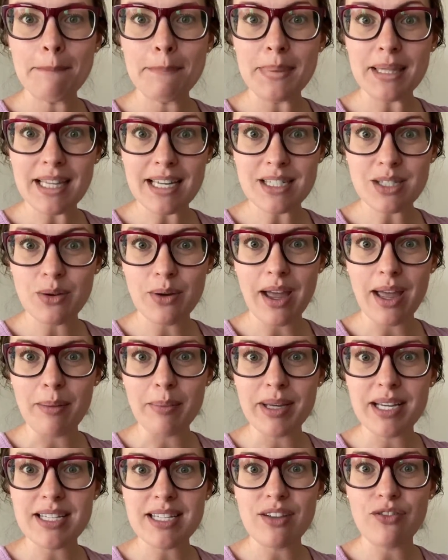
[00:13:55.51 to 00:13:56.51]
but that's okay
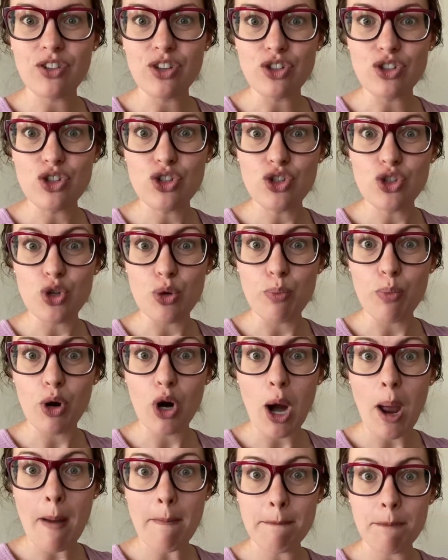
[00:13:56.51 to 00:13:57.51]
because I feel
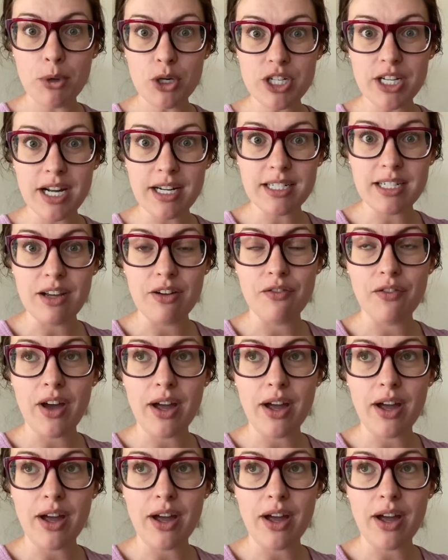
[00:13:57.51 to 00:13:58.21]
super productive.